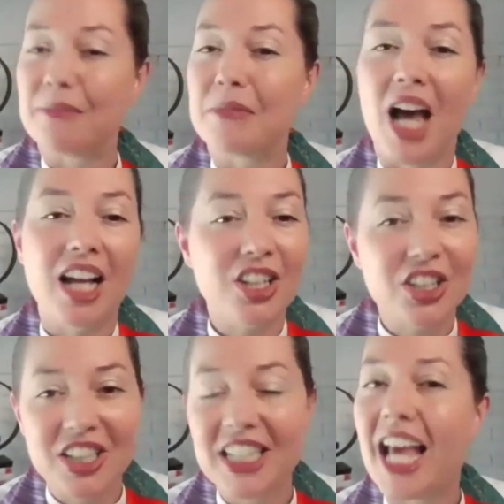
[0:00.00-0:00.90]
I'm not
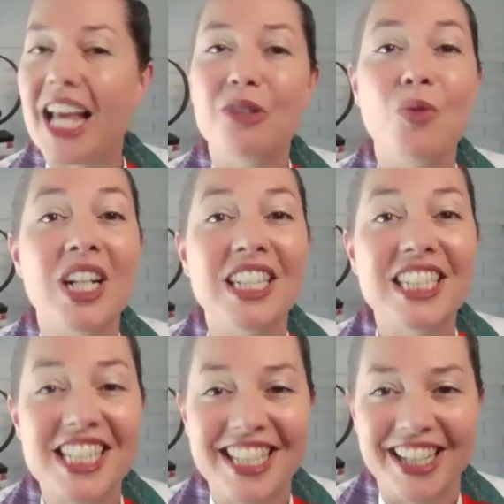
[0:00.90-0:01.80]
good. Anyone
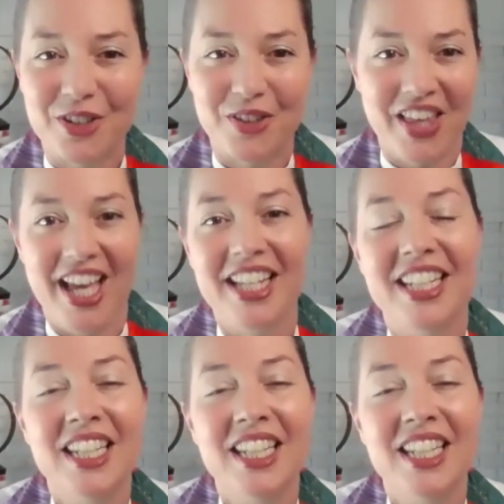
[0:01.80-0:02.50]
can tell you that.